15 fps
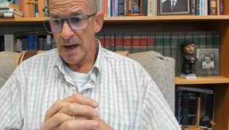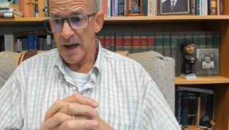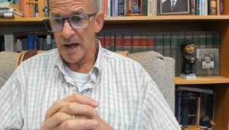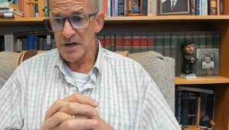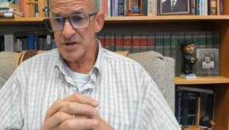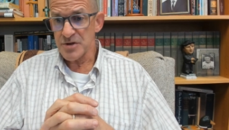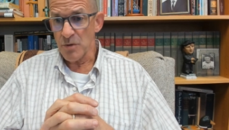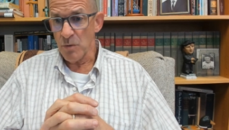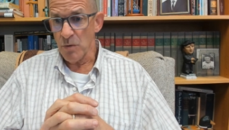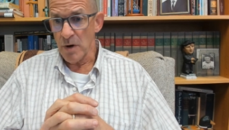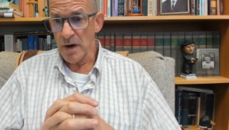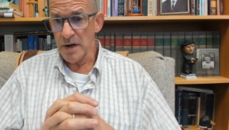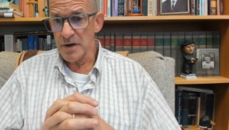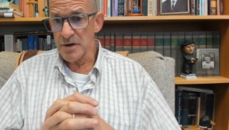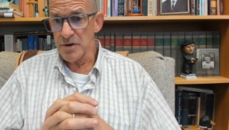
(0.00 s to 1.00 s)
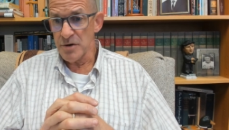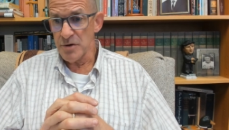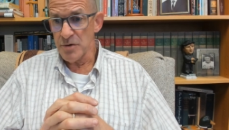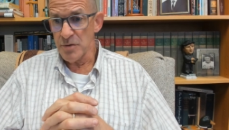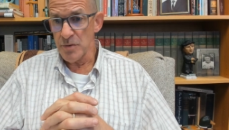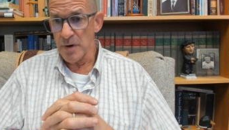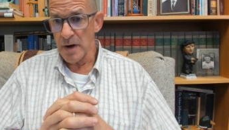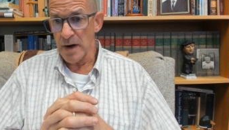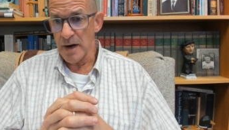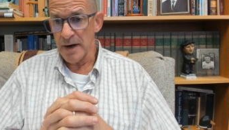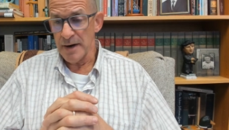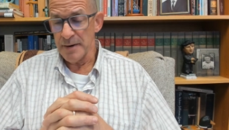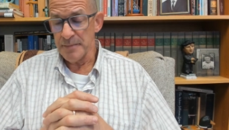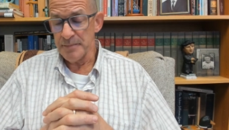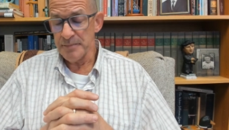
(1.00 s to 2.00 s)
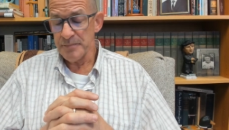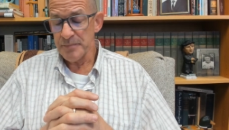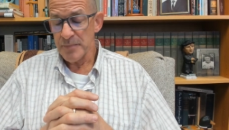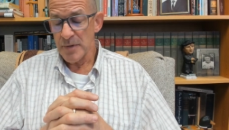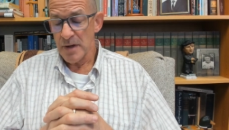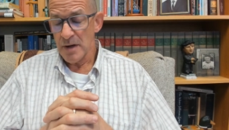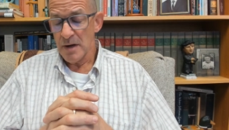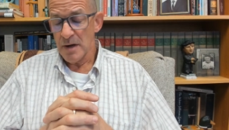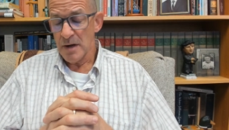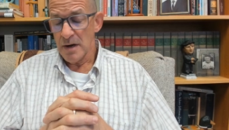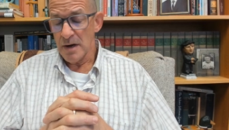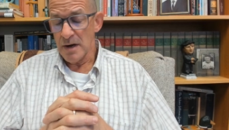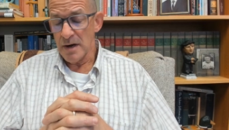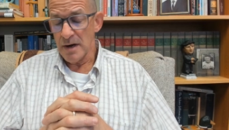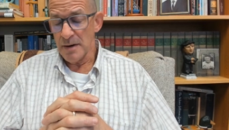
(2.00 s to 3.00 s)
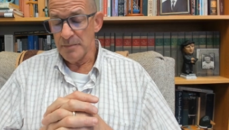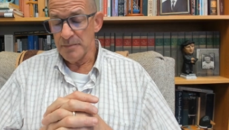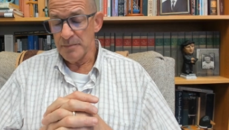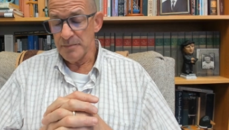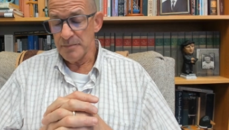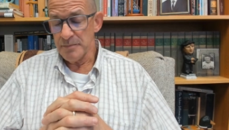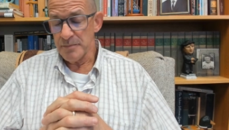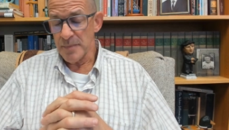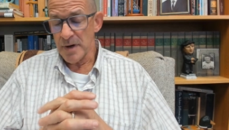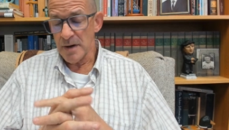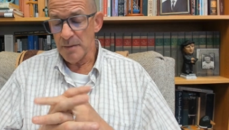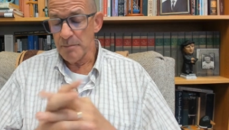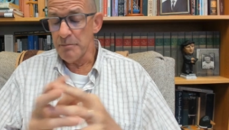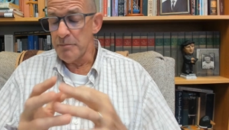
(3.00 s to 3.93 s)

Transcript: as the one who um, um, uh,